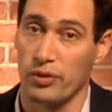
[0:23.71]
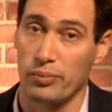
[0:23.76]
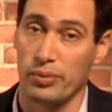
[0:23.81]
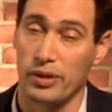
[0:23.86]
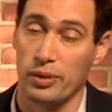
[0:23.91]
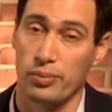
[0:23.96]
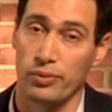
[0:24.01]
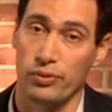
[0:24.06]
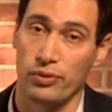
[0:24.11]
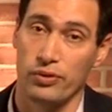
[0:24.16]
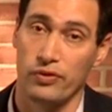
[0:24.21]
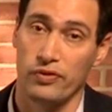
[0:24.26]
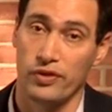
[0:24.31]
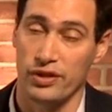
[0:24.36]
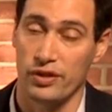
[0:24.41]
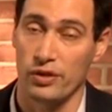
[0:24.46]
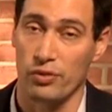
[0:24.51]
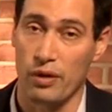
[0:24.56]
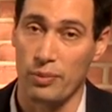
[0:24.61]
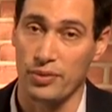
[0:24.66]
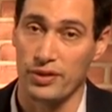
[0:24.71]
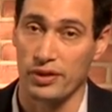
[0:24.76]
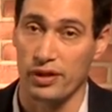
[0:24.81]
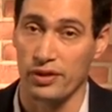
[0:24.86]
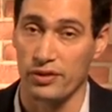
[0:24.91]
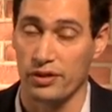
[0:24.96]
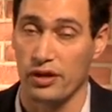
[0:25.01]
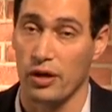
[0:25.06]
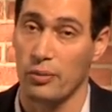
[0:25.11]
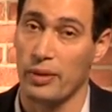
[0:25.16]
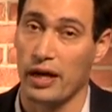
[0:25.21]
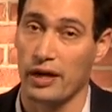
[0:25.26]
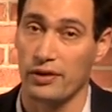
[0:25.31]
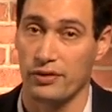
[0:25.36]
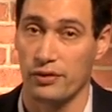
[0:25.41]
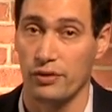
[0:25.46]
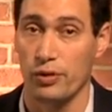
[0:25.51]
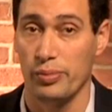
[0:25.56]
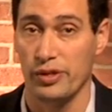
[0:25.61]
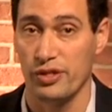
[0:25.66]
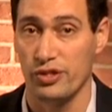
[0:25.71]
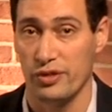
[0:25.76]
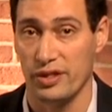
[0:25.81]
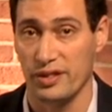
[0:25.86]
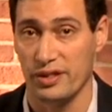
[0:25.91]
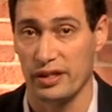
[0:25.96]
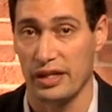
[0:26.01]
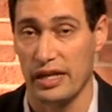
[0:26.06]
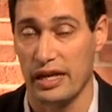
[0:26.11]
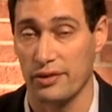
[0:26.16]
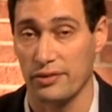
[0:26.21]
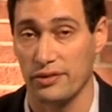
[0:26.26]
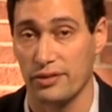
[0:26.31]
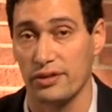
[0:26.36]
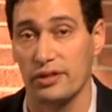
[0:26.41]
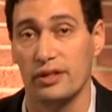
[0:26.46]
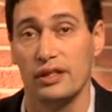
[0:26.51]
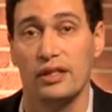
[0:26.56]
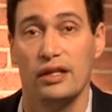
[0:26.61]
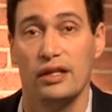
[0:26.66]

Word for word: want people who visit your website to go back to your Pinterest account